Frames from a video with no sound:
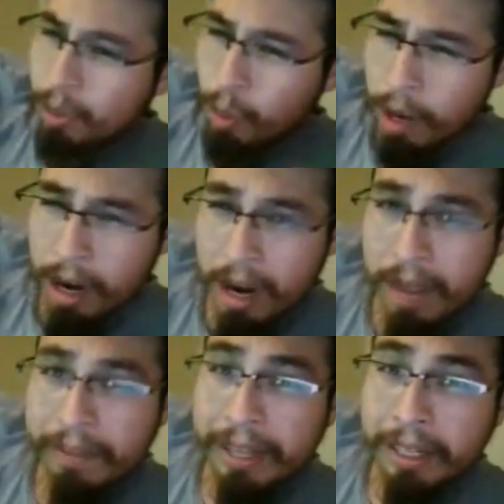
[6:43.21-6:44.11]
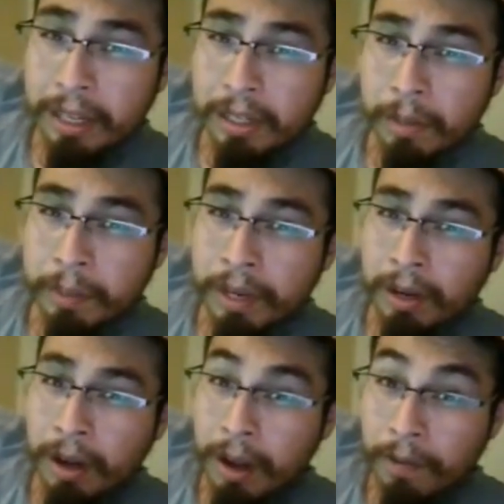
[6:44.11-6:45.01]
where have they
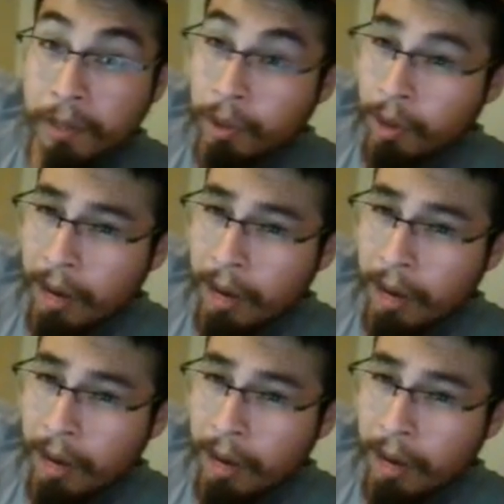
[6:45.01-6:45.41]
disappeared off to?